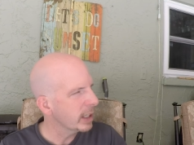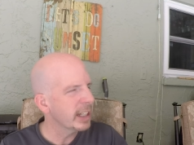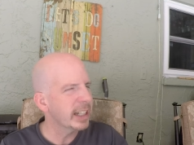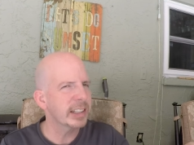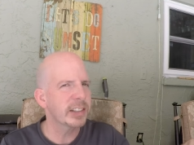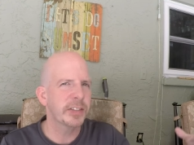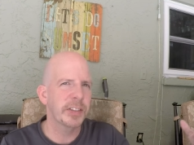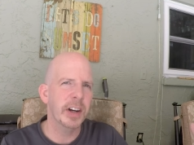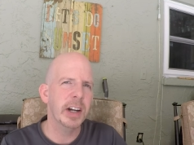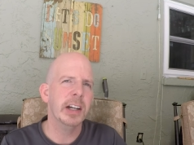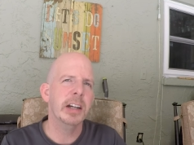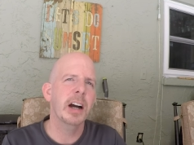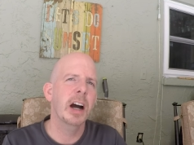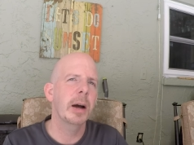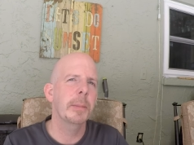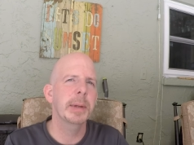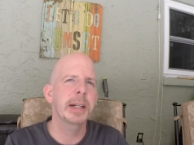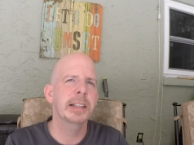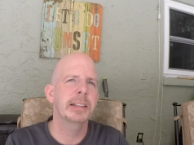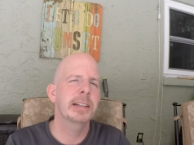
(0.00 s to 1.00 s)
It's very
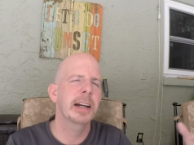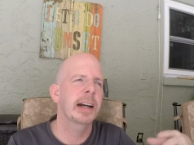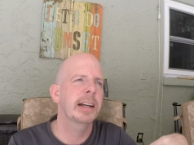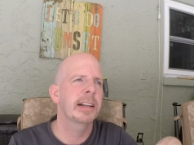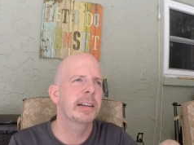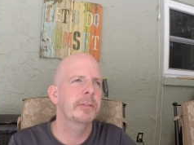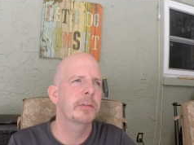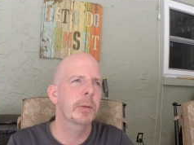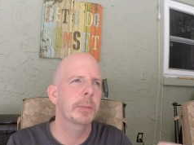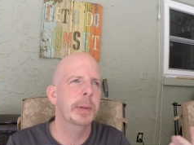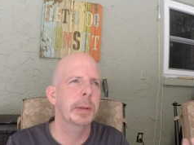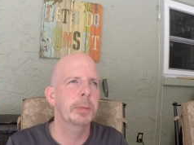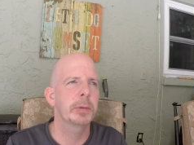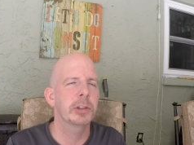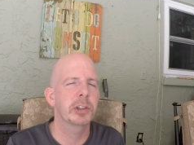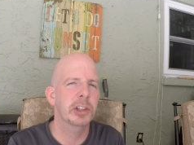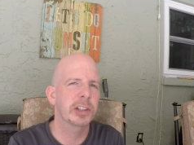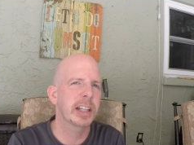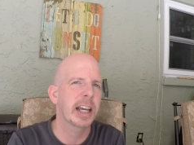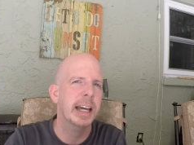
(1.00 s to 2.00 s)
common in Thailand for people
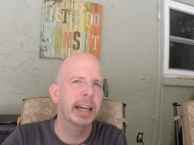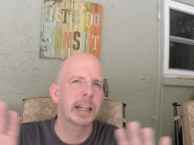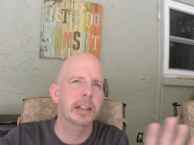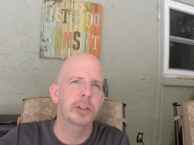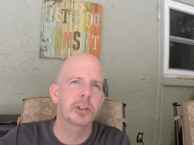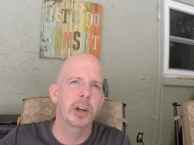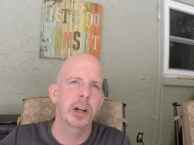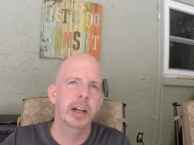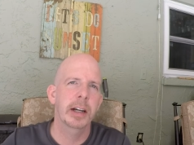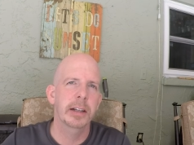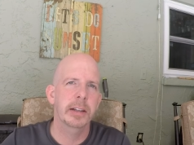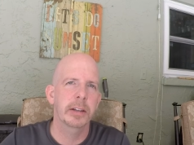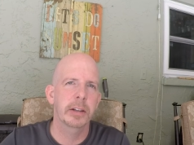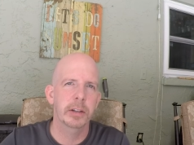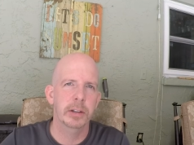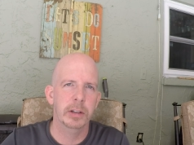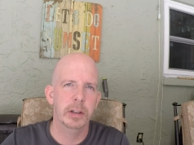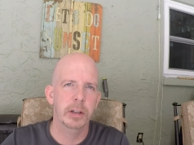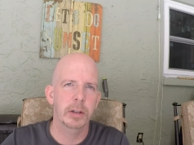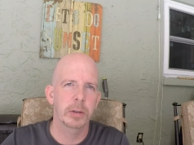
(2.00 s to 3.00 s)
to just hang dry
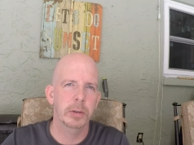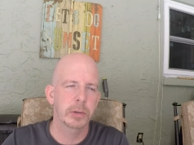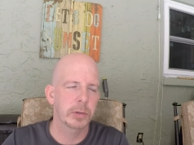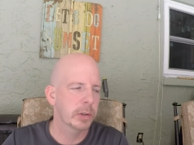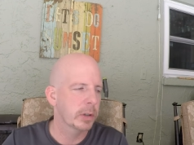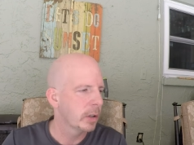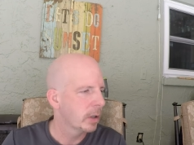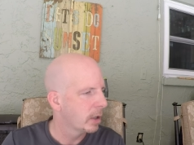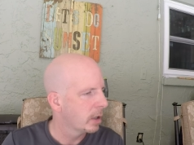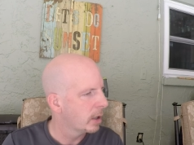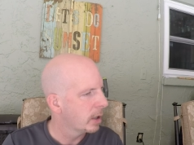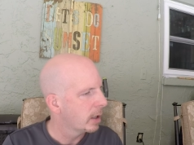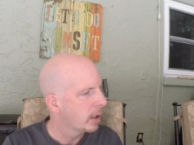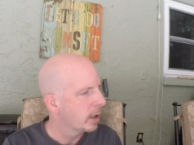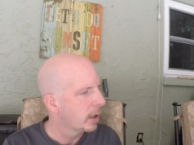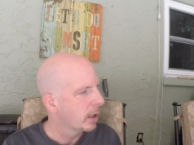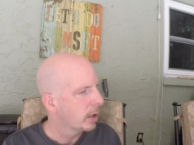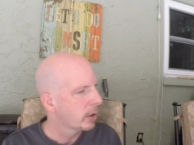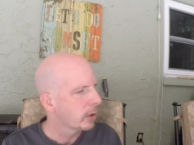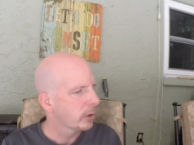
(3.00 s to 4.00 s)
their clothes.
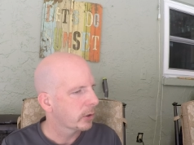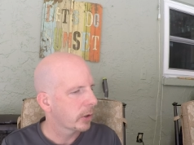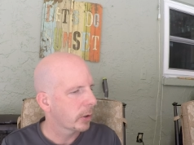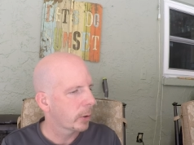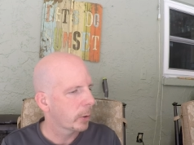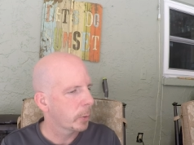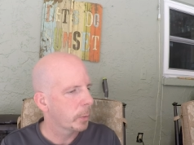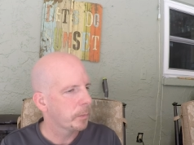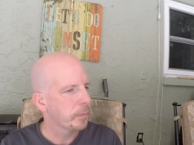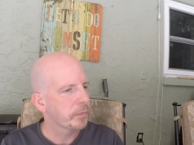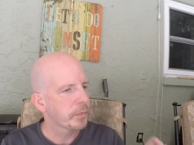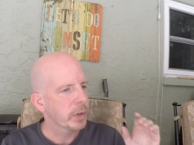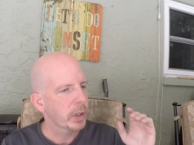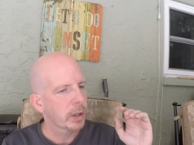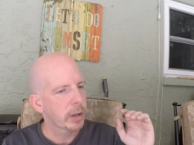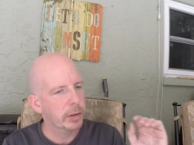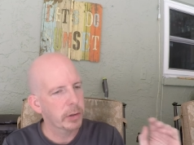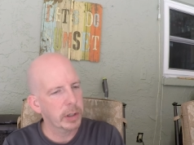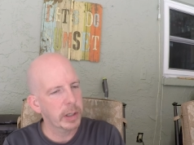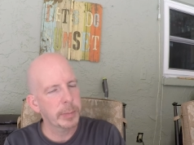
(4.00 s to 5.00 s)
So
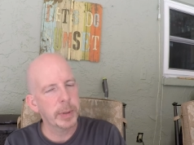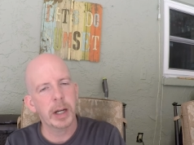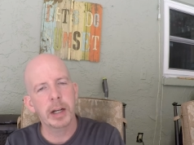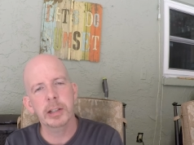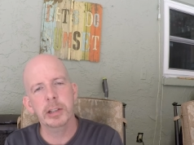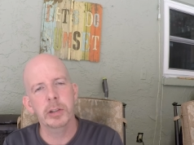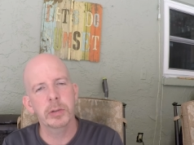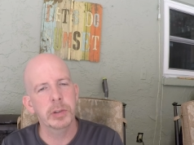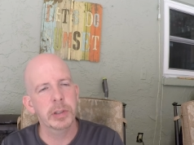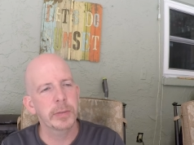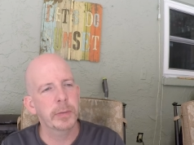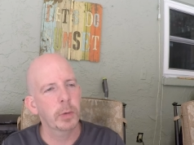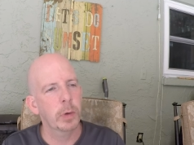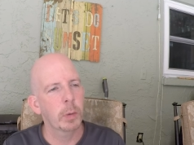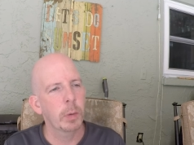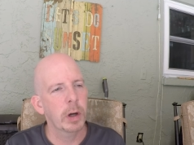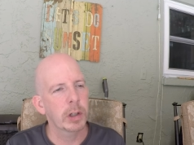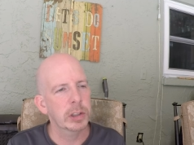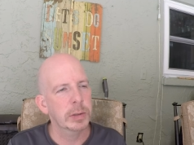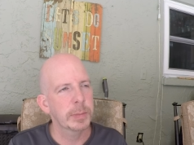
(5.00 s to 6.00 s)
30 baht usually for a
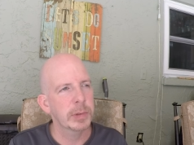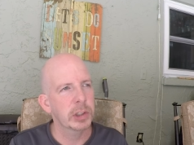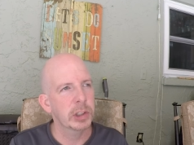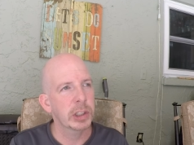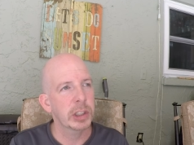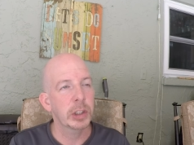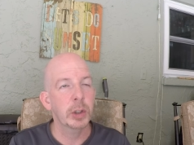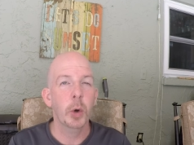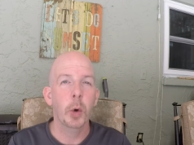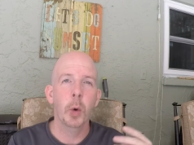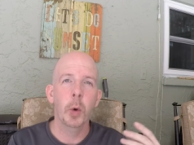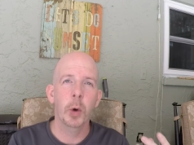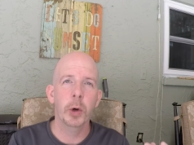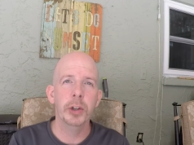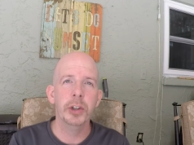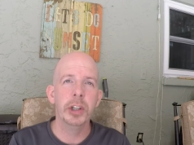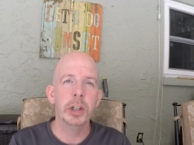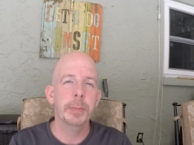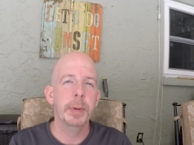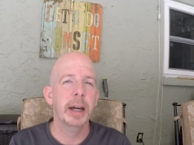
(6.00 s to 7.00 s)
washing machine, or
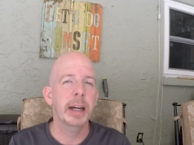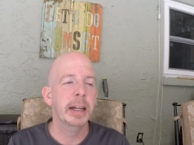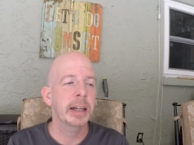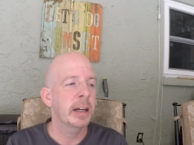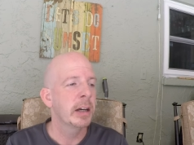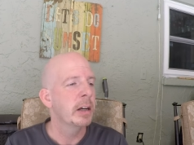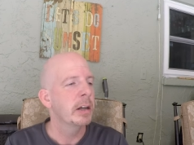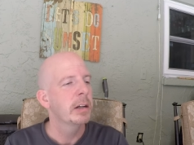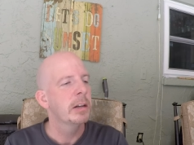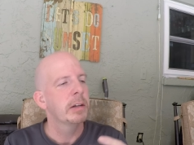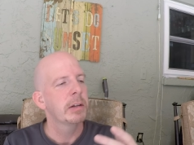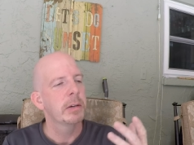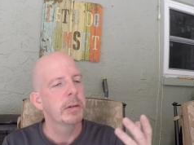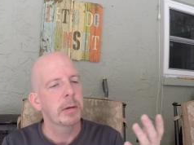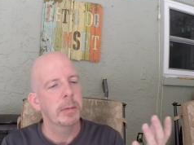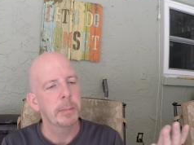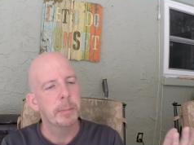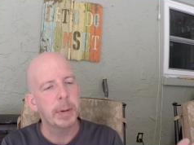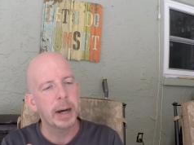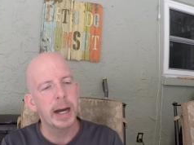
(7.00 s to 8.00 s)
you can pay
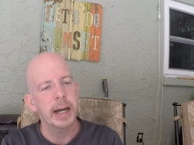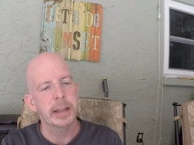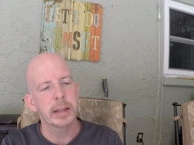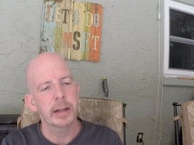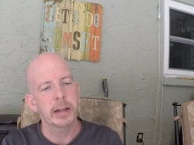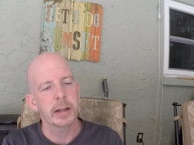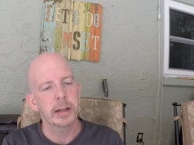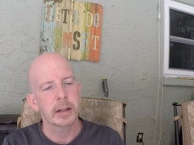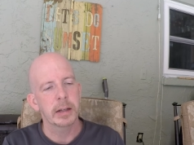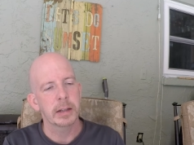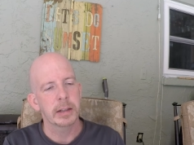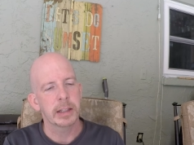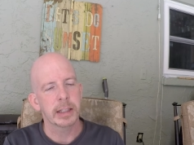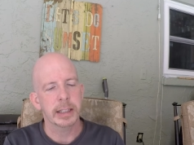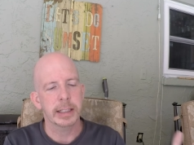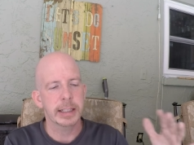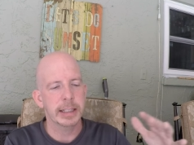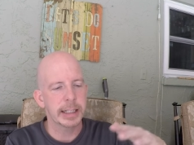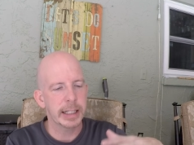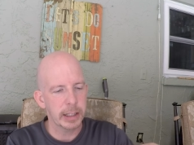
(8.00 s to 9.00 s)
by the, the
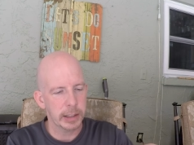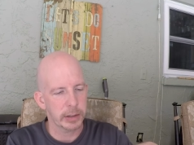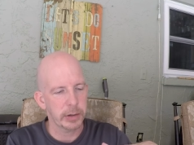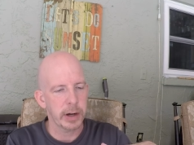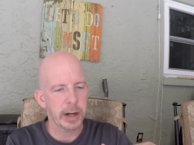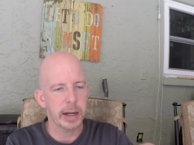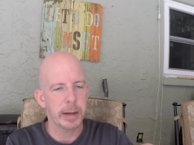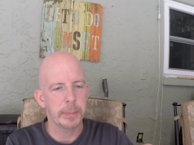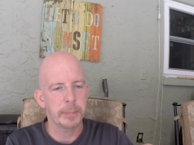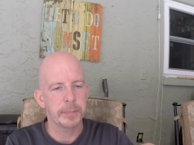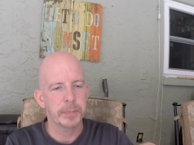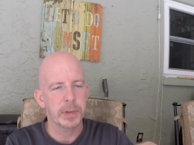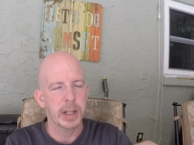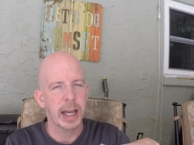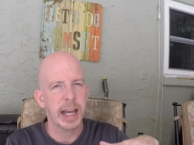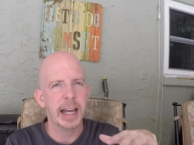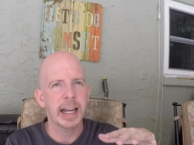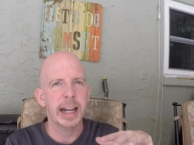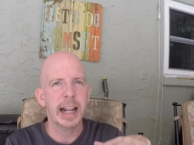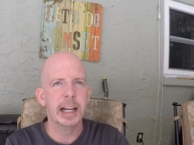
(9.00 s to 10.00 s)
kilogram
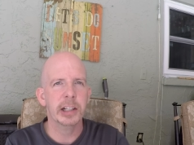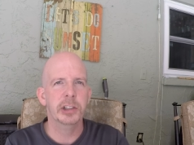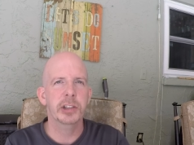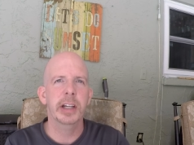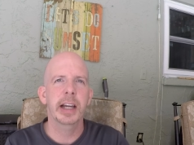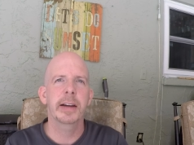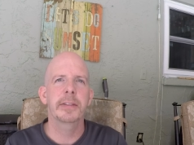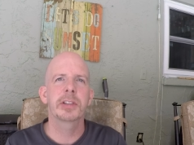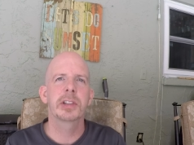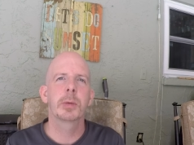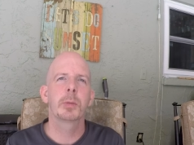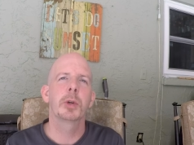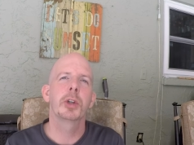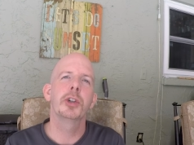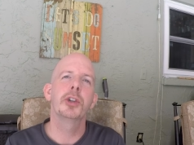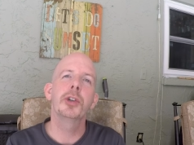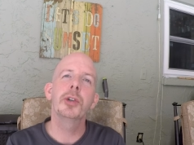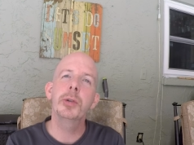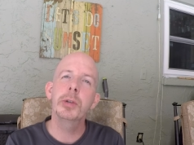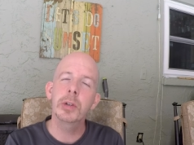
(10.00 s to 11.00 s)
and actually have someone
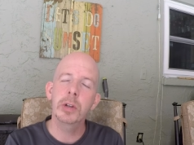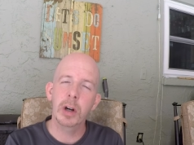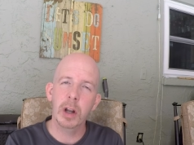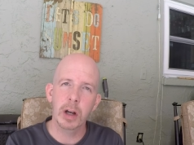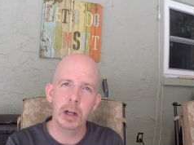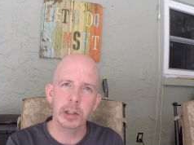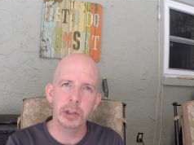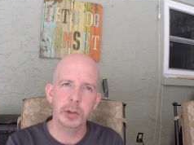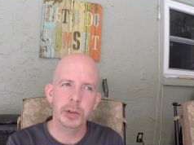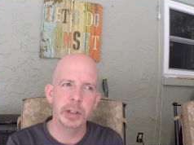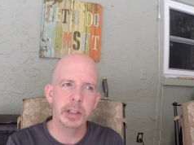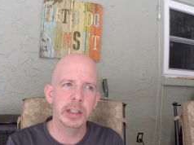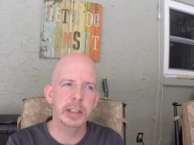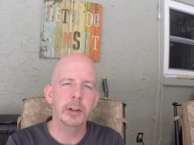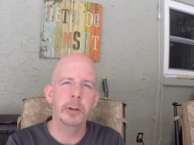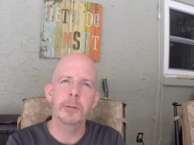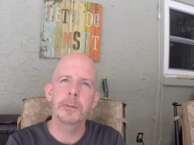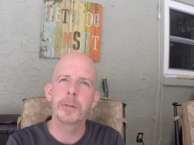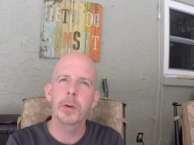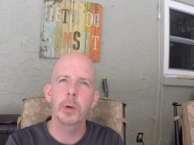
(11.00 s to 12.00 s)
do your laundry and
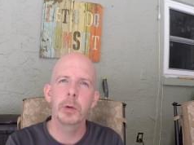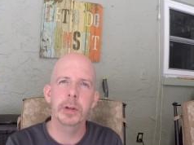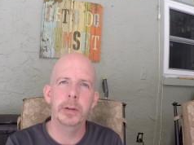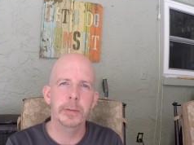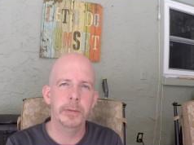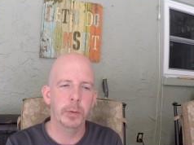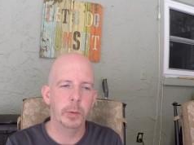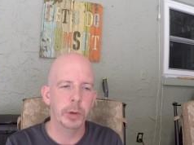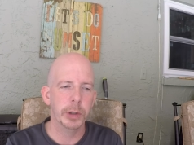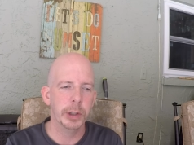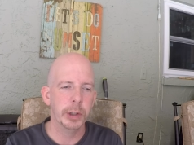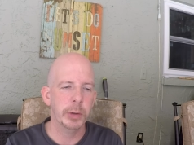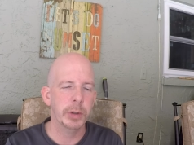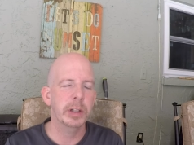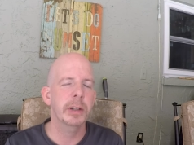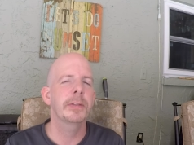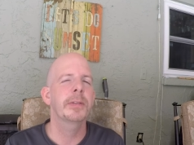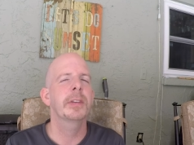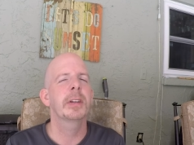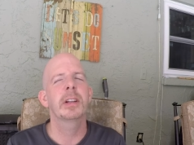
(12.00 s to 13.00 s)
they'll fold it for you
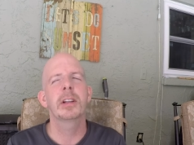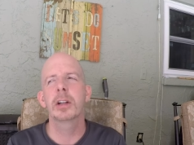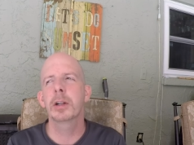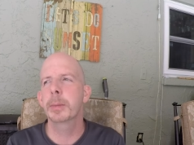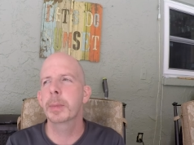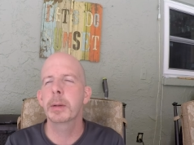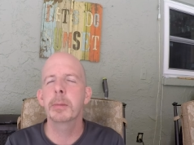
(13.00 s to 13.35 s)
and if a little